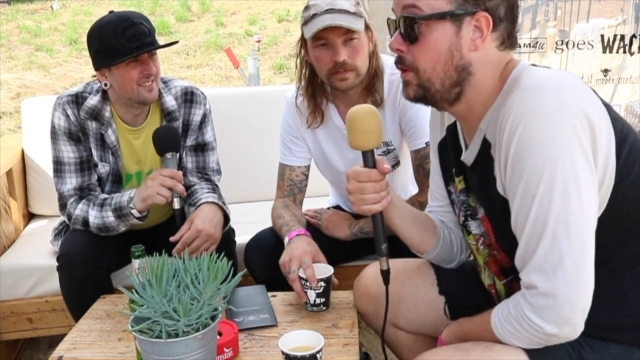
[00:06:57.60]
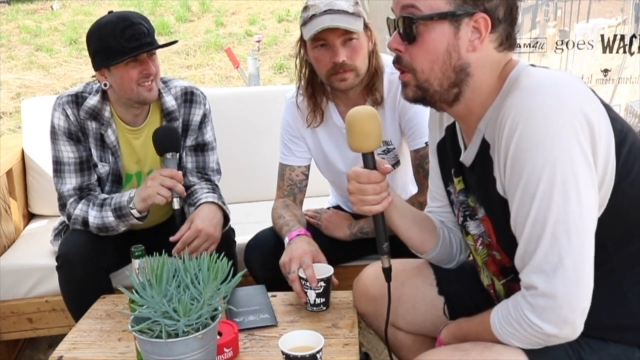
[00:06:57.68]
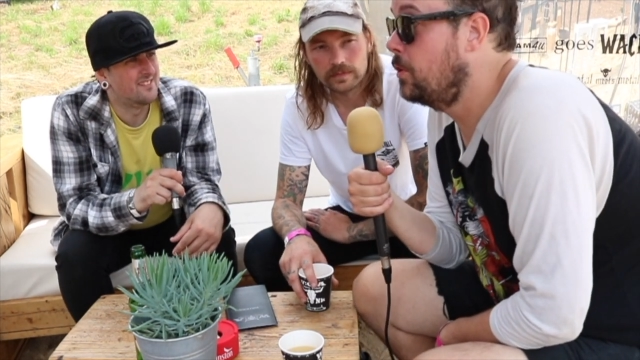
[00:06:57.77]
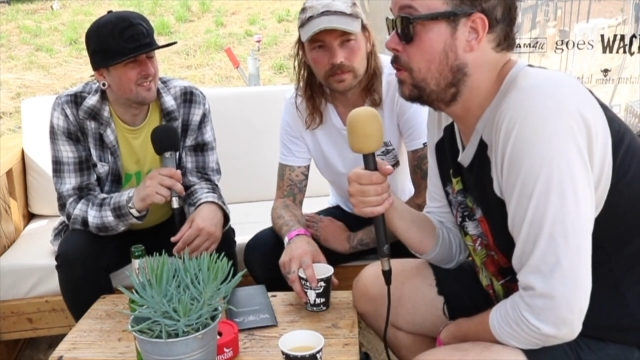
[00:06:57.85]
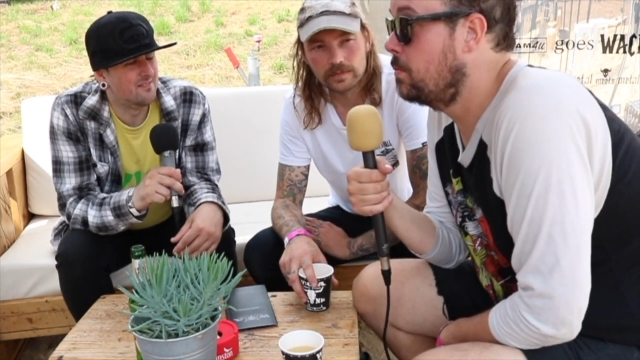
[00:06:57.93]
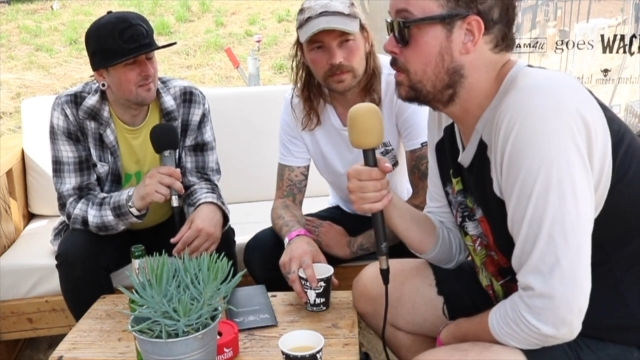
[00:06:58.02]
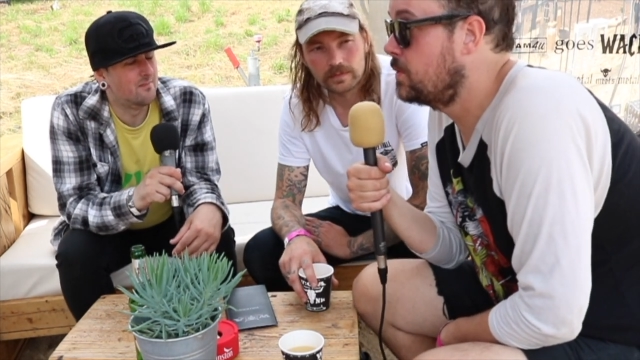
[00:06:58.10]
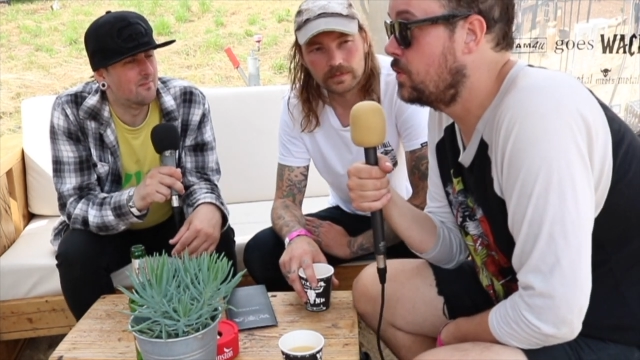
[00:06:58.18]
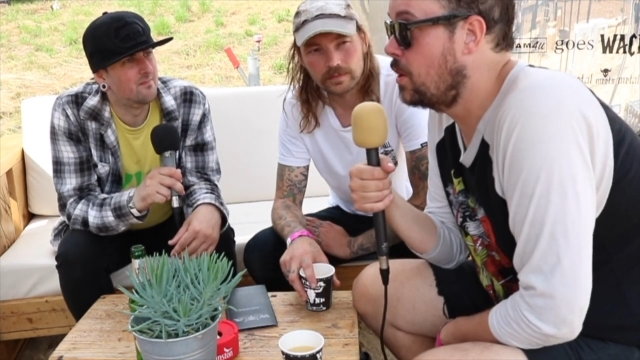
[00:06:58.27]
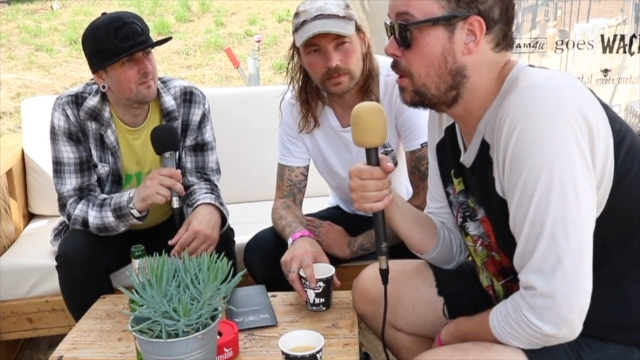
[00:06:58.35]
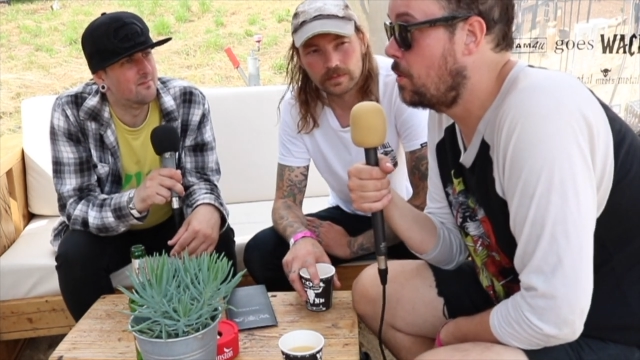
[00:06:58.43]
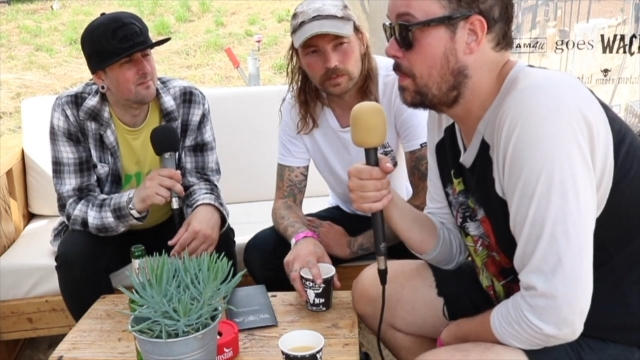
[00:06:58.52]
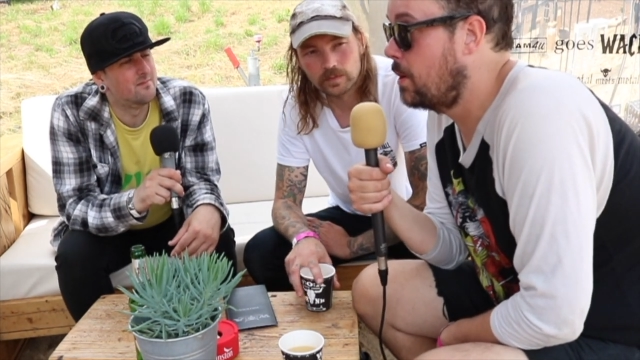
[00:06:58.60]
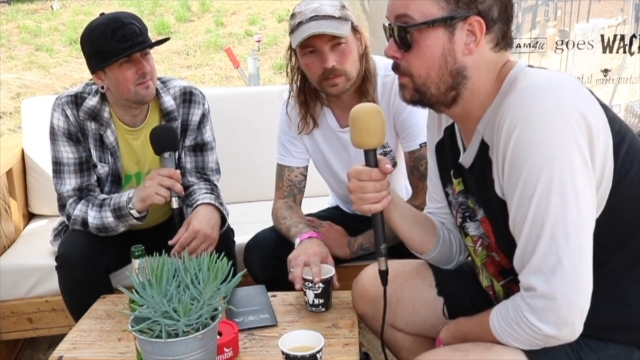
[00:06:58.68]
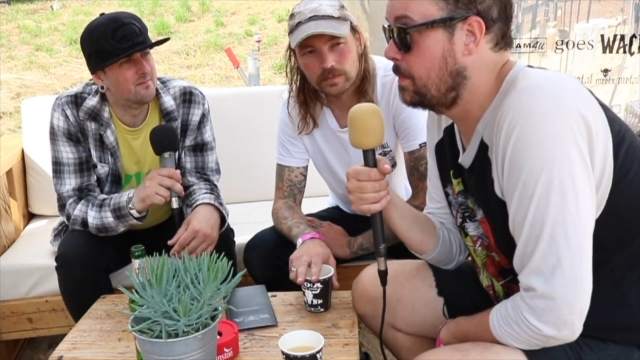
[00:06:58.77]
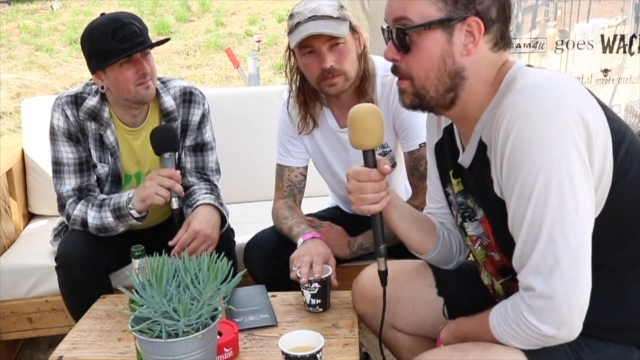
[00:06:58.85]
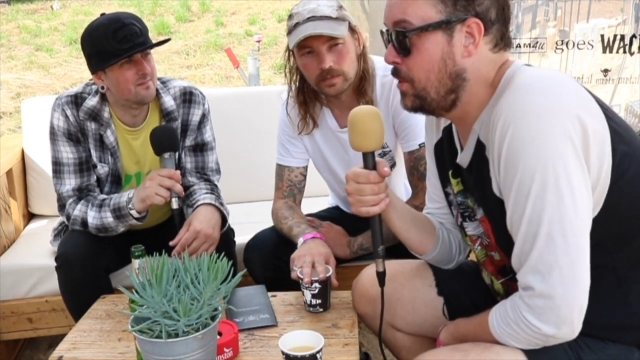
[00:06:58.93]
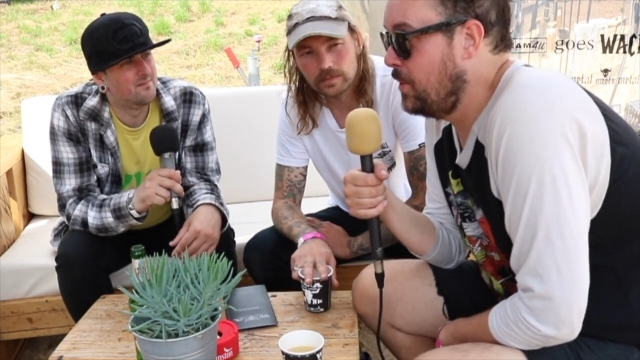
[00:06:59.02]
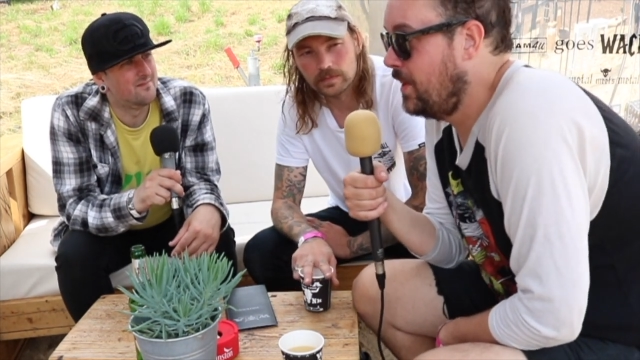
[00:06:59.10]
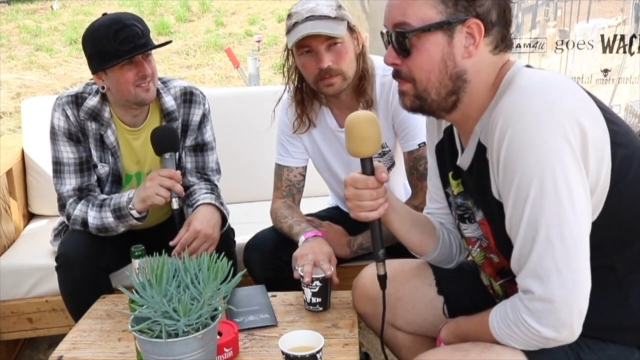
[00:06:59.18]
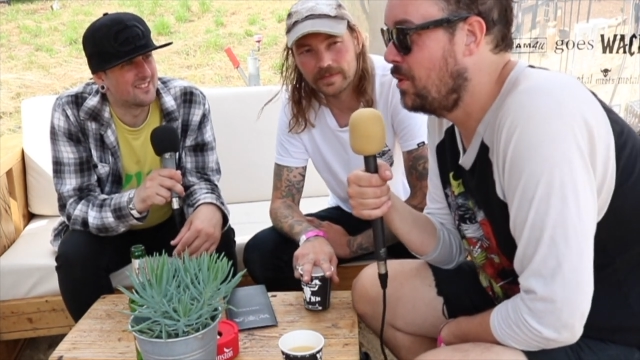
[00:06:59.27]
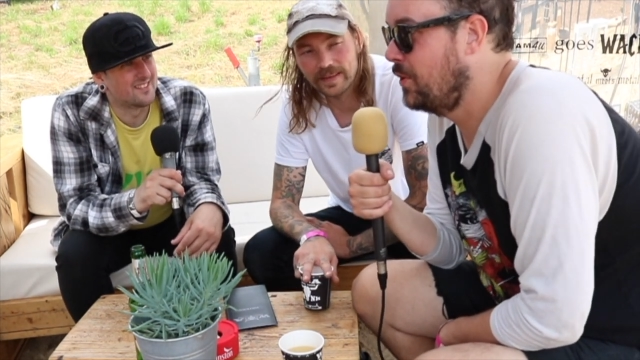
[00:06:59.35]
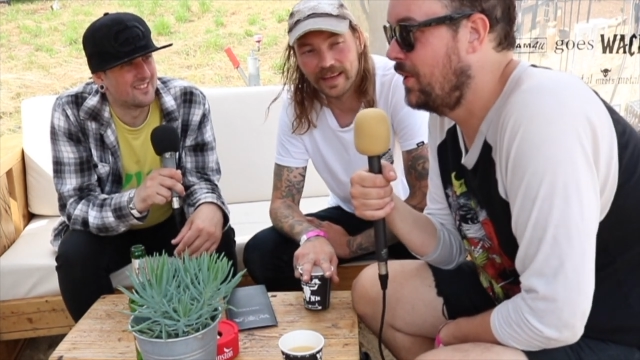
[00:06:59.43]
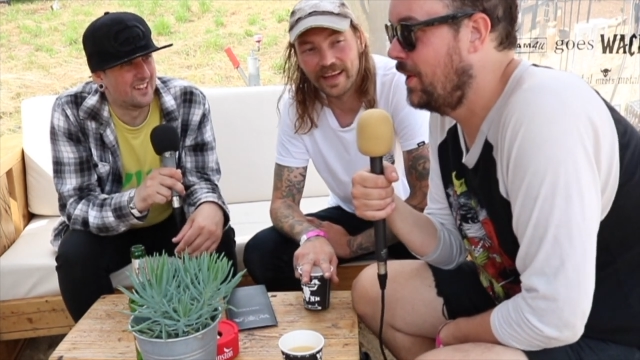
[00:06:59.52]
Speaker 1: no, no, it's not about the money,
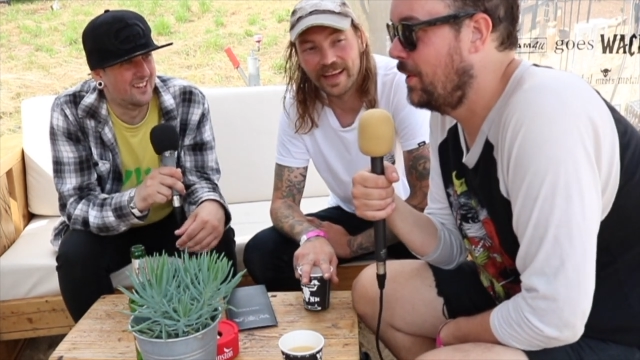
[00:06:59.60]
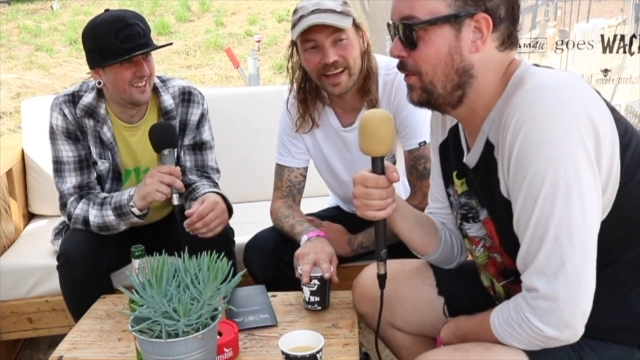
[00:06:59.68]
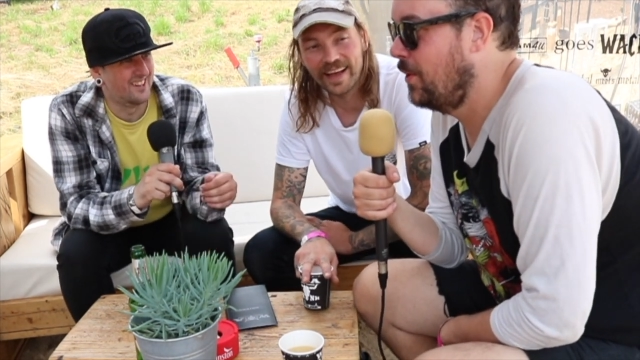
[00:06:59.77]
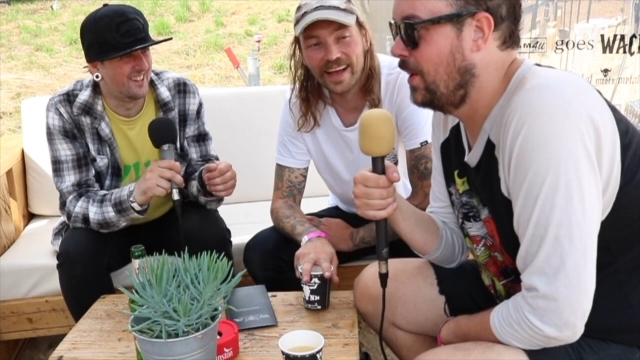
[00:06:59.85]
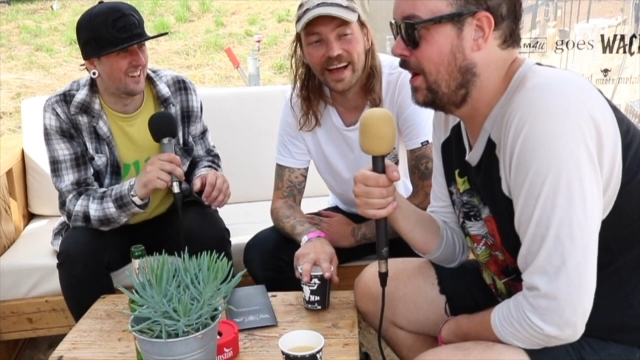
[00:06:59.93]
money at all.